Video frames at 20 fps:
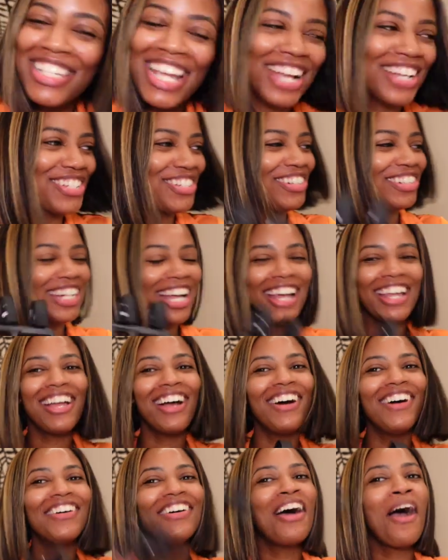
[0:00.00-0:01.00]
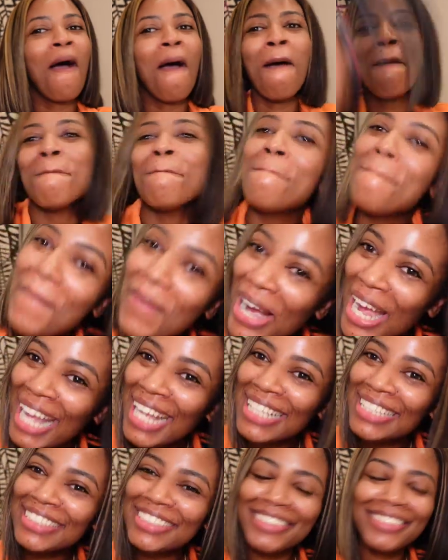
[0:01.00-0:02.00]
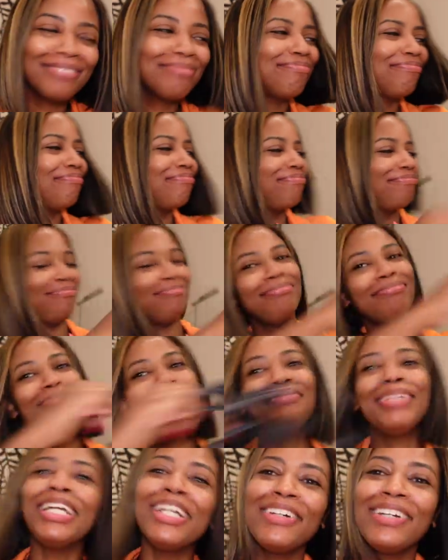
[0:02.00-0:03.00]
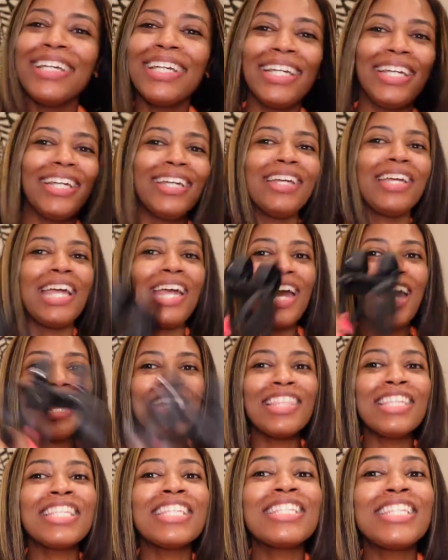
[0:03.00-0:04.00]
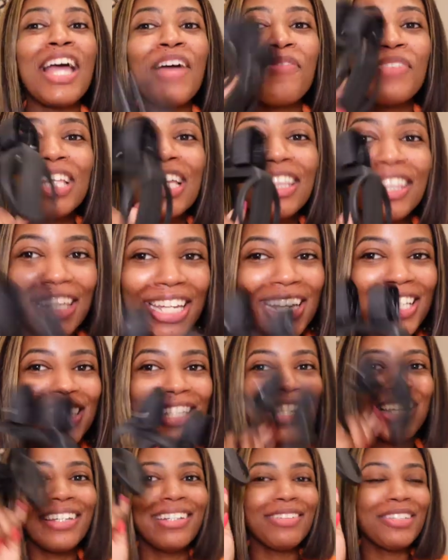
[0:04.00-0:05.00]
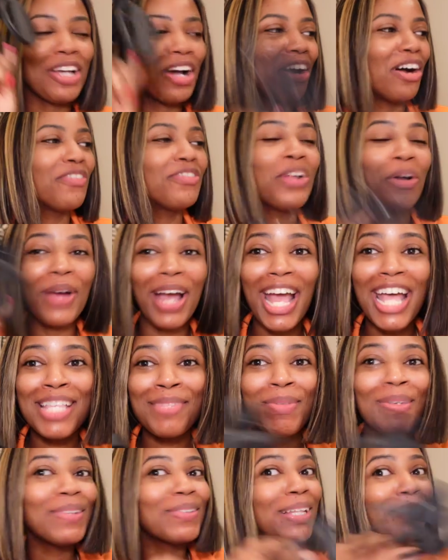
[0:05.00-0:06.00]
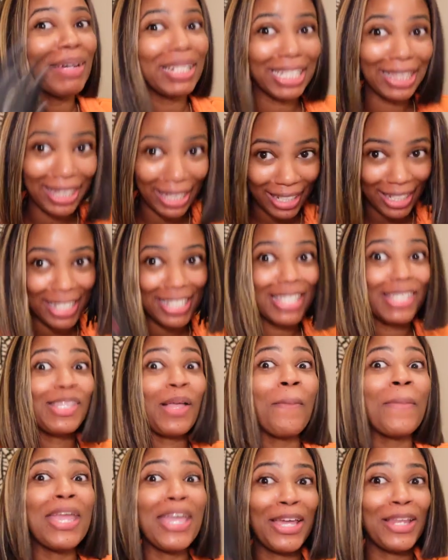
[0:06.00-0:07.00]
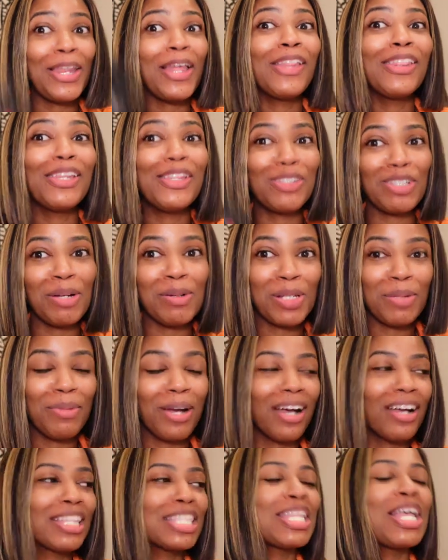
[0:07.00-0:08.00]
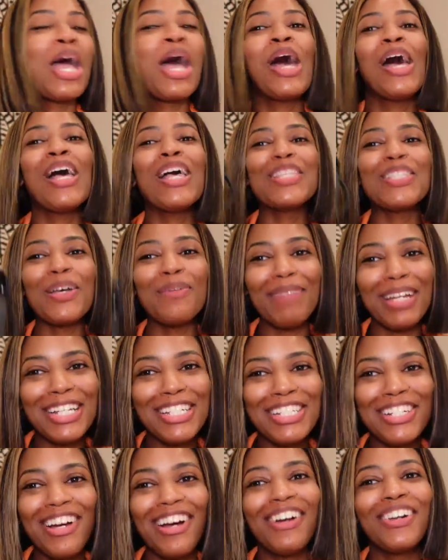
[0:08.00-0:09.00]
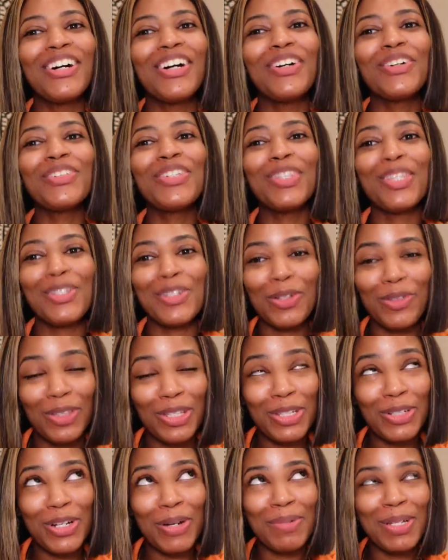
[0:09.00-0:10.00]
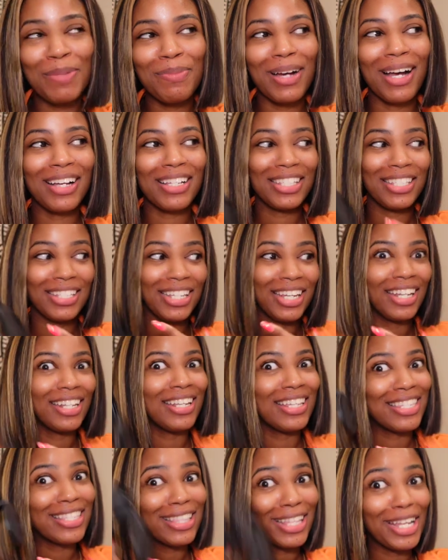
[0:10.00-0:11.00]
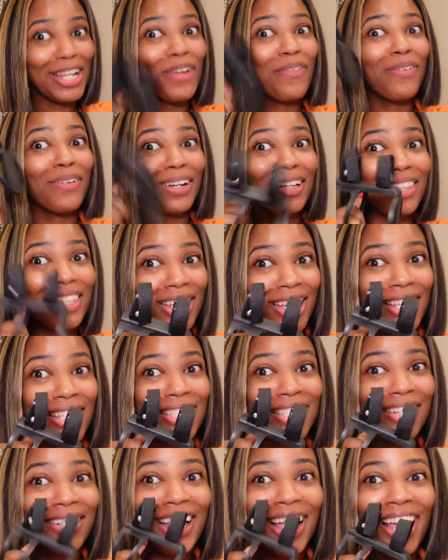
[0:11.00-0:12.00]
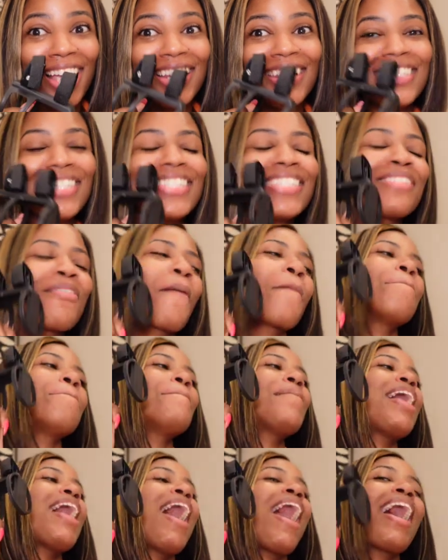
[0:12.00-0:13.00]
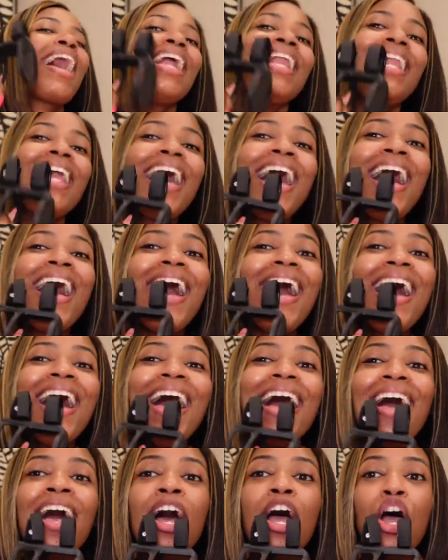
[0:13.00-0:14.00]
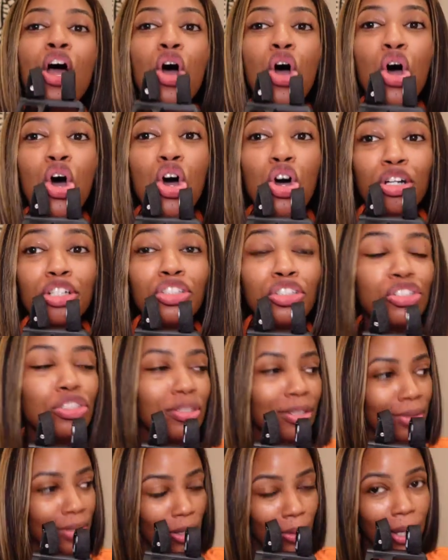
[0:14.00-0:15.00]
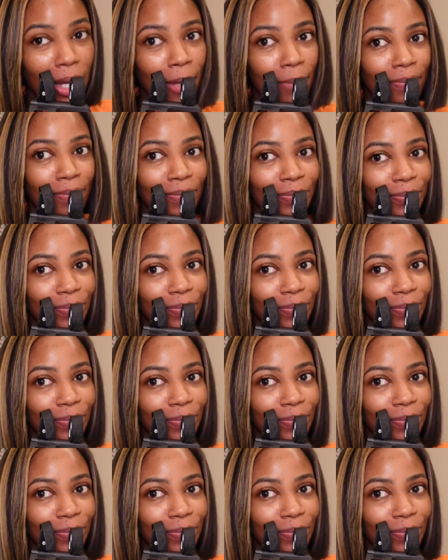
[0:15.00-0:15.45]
changer, okay, y'all? What? Period. This is definitely linked. Y'all, don't ask me about the link because it's going to be in the description box. So make sure y'all go to the description box to get this link for this, okay? This is... ta-da! Clutch. Okay.